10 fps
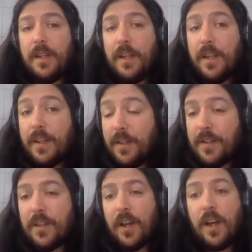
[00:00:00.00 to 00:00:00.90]
These
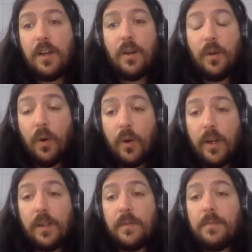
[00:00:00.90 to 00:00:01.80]
are
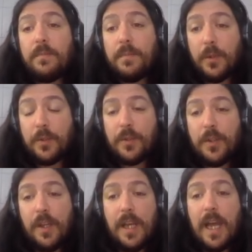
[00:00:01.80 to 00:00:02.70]
oral,
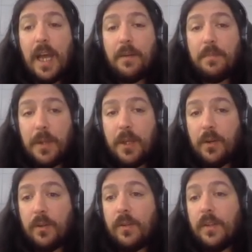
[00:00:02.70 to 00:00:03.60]
poster, and PICO,
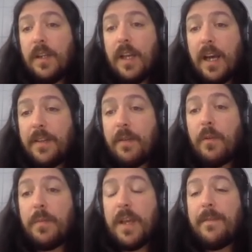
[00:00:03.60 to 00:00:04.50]
and they will be
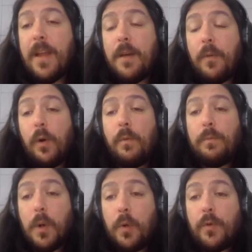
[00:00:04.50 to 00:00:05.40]
available
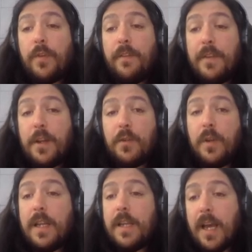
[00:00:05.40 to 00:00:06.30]
both
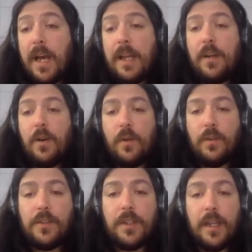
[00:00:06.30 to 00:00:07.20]
virtually and
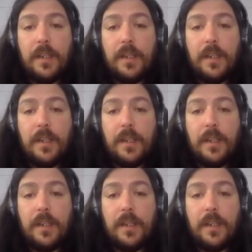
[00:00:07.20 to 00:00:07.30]
on-site.